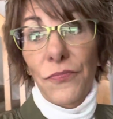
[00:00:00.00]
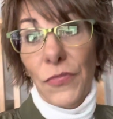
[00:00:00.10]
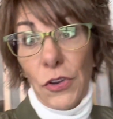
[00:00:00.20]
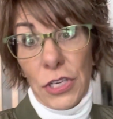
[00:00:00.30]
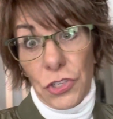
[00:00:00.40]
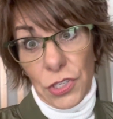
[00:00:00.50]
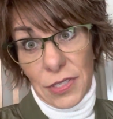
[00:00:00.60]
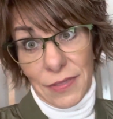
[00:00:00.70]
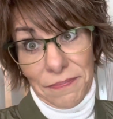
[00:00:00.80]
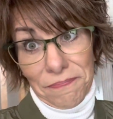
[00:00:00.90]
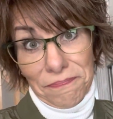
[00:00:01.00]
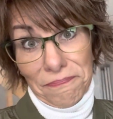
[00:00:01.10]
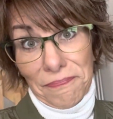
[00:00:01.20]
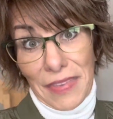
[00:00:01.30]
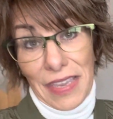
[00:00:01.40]
crutches.
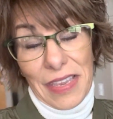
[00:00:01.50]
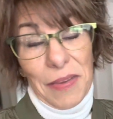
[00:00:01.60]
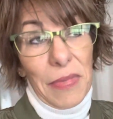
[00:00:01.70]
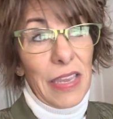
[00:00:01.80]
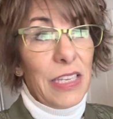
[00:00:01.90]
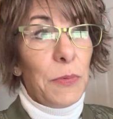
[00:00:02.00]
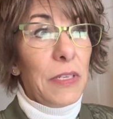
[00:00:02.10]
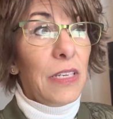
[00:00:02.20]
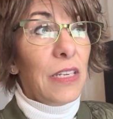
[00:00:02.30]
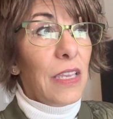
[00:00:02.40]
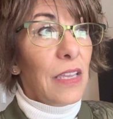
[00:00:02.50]
My husband